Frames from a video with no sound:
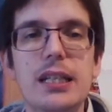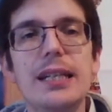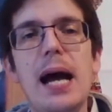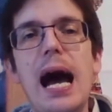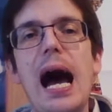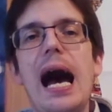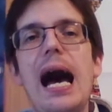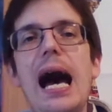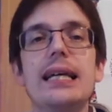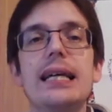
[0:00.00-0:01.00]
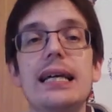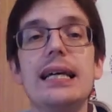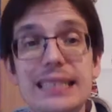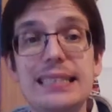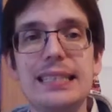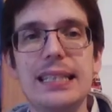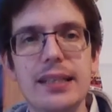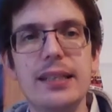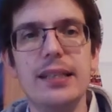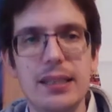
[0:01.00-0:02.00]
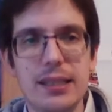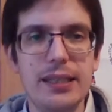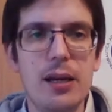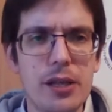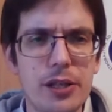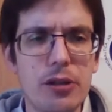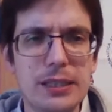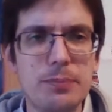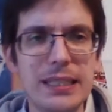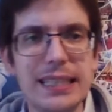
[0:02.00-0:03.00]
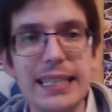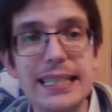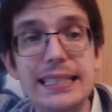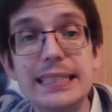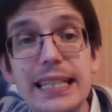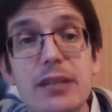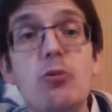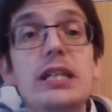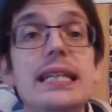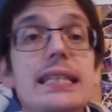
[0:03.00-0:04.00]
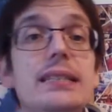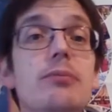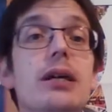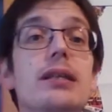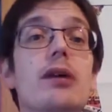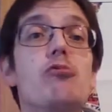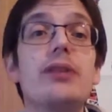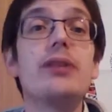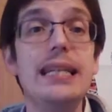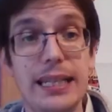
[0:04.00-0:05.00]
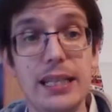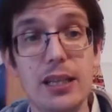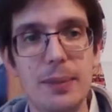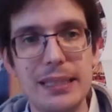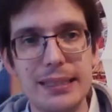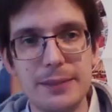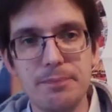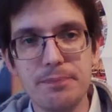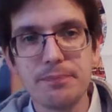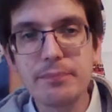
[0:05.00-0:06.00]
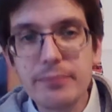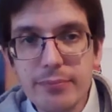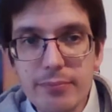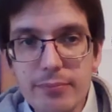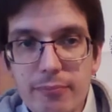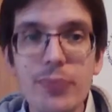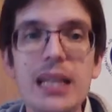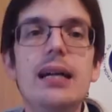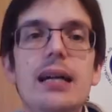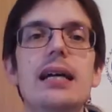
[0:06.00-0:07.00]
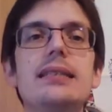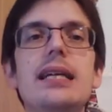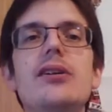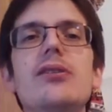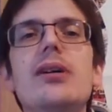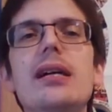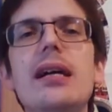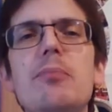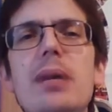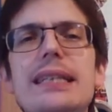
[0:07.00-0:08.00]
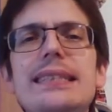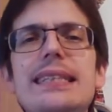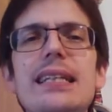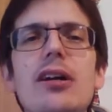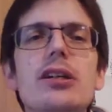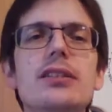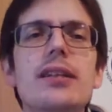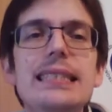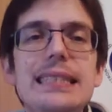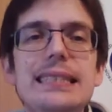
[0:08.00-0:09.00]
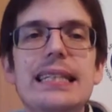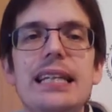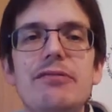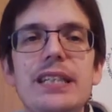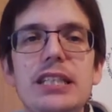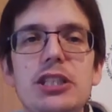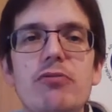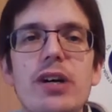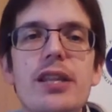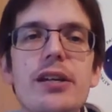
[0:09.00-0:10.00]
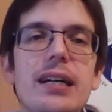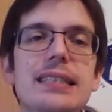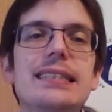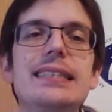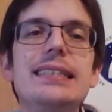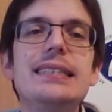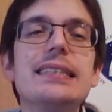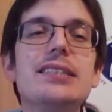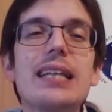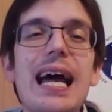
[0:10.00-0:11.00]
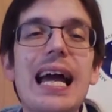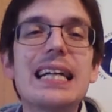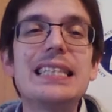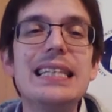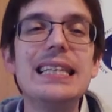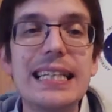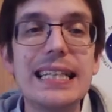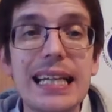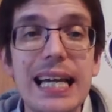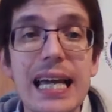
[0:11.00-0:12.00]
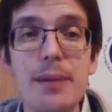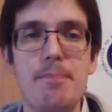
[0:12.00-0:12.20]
and NASA, the US Space Agency, which is at around 80 kilometers. So, but still, also, this is a definition where the United States does not actually claim